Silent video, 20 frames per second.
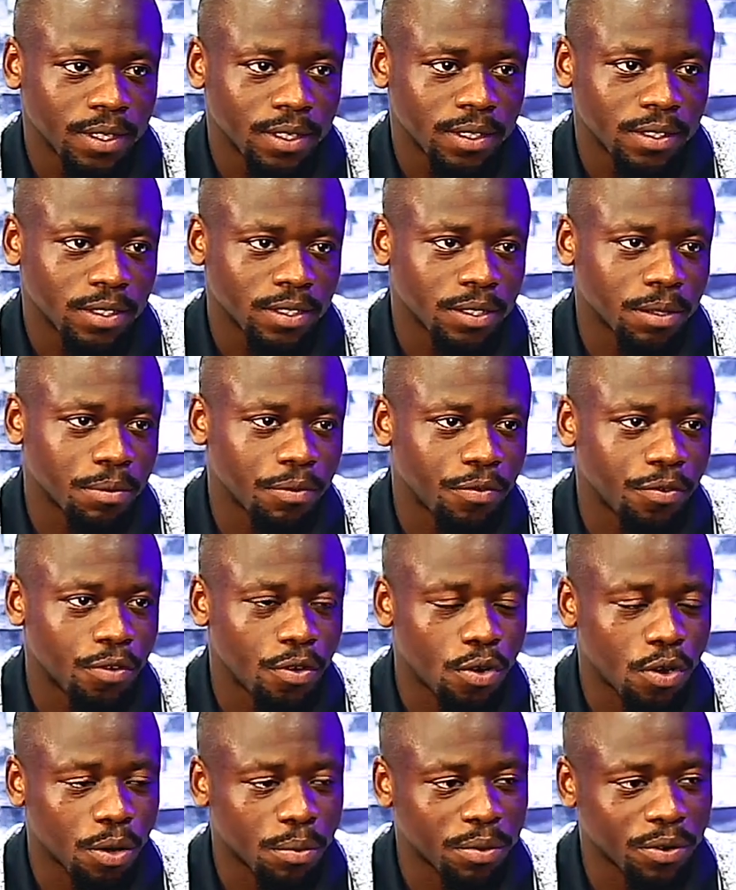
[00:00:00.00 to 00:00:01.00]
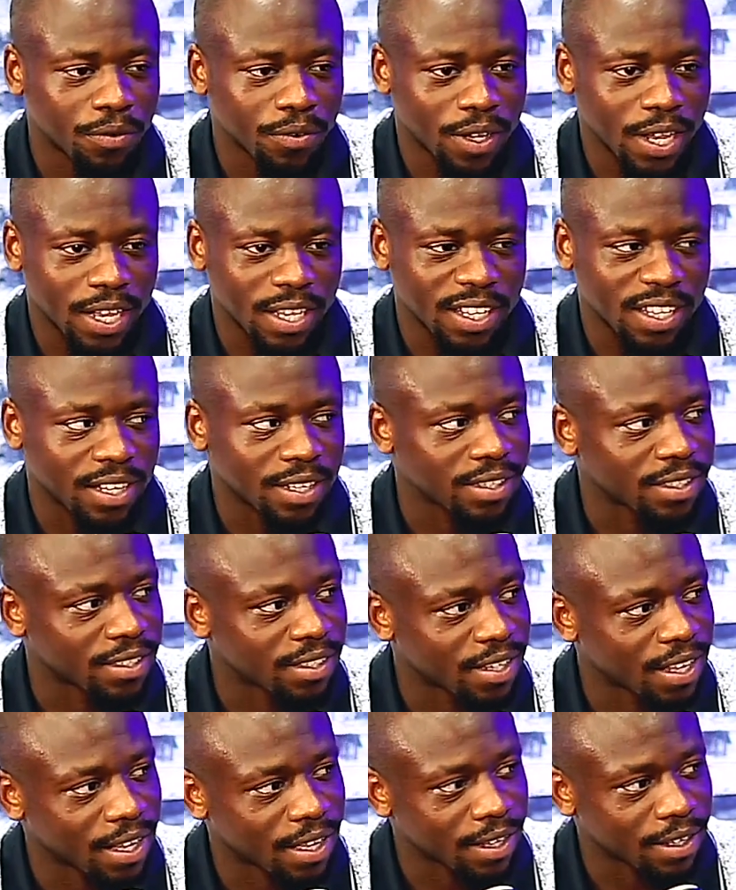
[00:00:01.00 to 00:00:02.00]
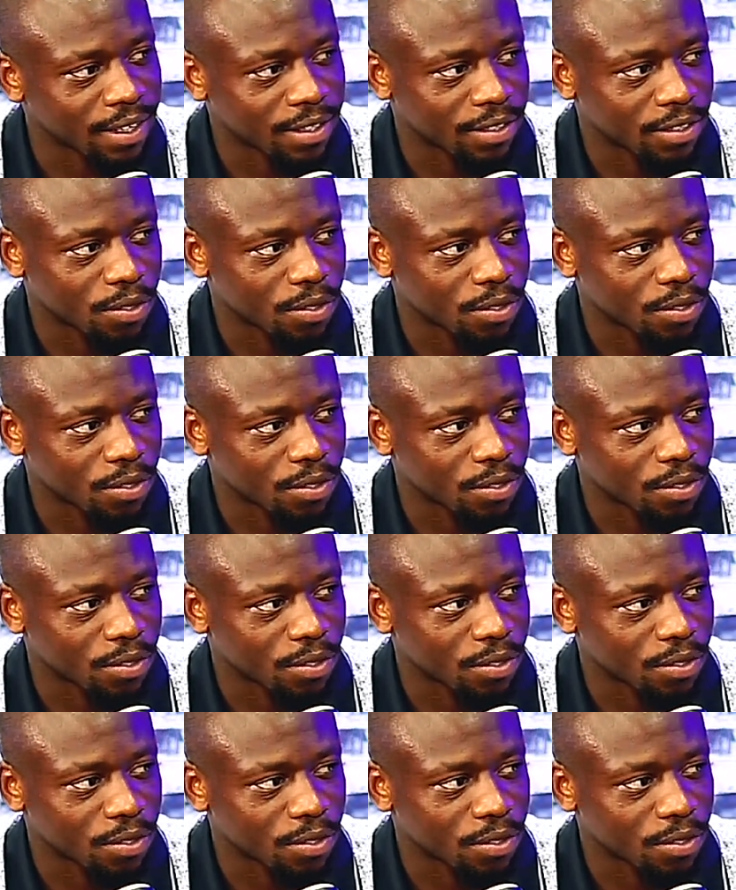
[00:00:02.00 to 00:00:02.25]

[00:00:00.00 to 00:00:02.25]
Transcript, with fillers: some form of like understanding